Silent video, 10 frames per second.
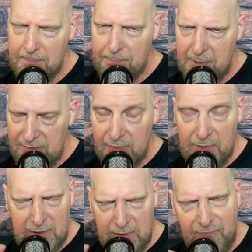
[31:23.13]
Bit of
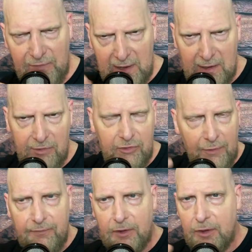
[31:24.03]
a
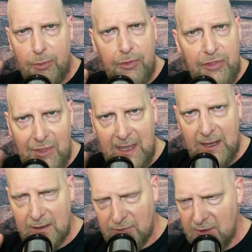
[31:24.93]
philosophical
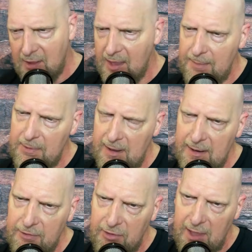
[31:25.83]
thing tonight, but like
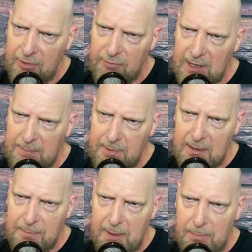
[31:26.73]
I say, it's really been
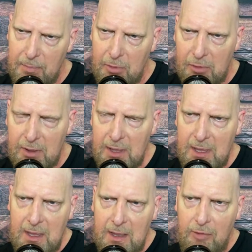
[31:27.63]
a bit more
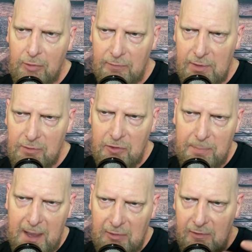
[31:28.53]
sort of
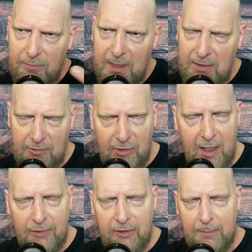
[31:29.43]
introspective, me just
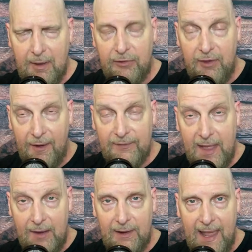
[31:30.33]
asking myself
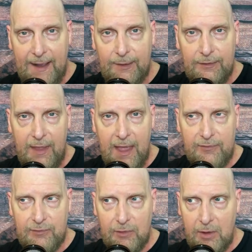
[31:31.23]
out loud, and
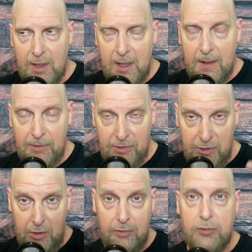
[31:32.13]
therefore
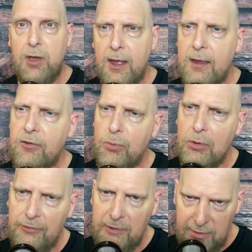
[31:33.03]
you guys,
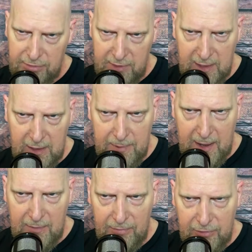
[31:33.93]
what do you think
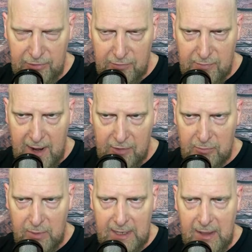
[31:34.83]
about the
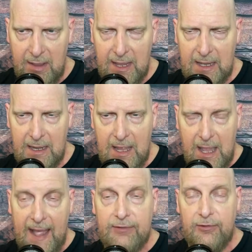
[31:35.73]
direction we're going in
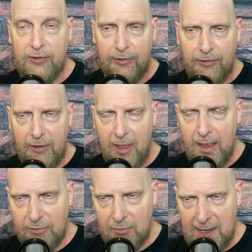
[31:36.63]
at a
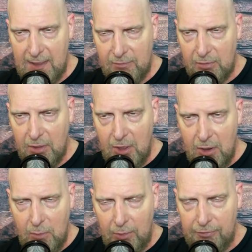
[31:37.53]
societal level?
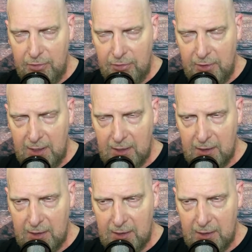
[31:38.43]
What do you think